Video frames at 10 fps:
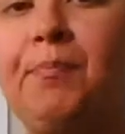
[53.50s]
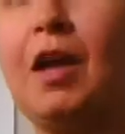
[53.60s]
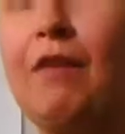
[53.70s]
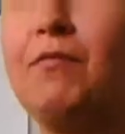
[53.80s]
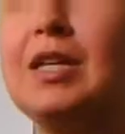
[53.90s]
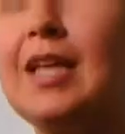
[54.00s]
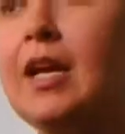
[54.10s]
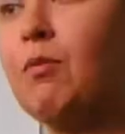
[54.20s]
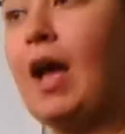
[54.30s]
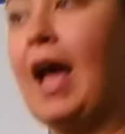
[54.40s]
because
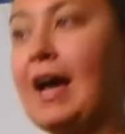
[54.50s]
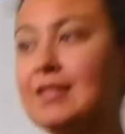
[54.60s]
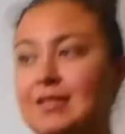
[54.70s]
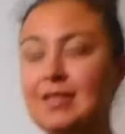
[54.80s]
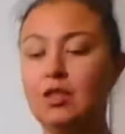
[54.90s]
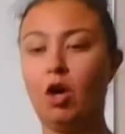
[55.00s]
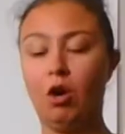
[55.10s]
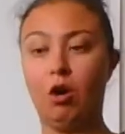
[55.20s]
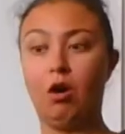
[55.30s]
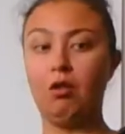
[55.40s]
I, as I did the
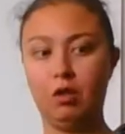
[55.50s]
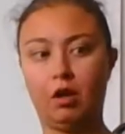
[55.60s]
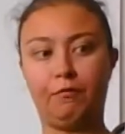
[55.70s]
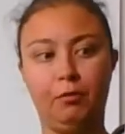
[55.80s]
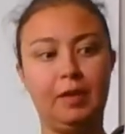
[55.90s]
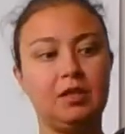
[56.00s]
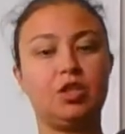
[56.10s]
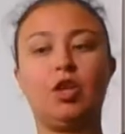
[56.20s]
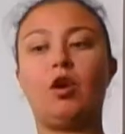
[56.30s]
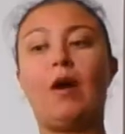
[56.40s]
haul a few minutes
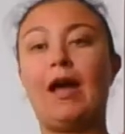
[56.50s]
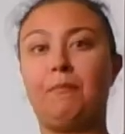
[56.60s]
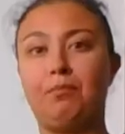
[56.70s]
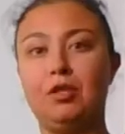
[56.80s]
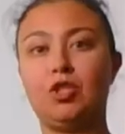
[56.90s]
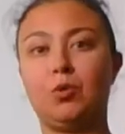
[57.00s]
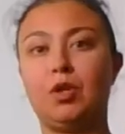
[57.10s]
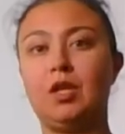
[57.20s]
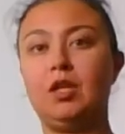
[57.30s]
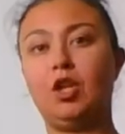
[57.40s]
ago, I had
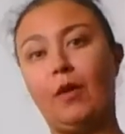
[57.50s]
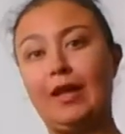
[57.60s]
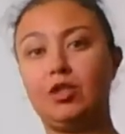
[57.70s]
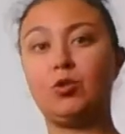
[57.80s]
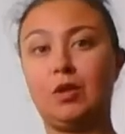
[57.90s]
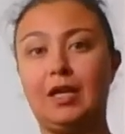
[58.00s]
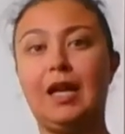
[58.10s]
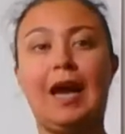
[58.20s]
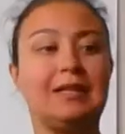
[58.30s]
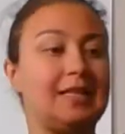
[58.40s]
pre-sorted, you know, I had sorted
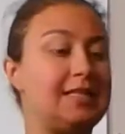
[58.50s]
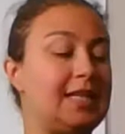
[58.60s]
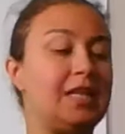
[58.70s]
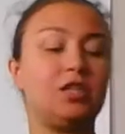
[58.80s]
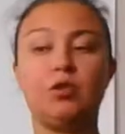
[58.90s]
it as I did it.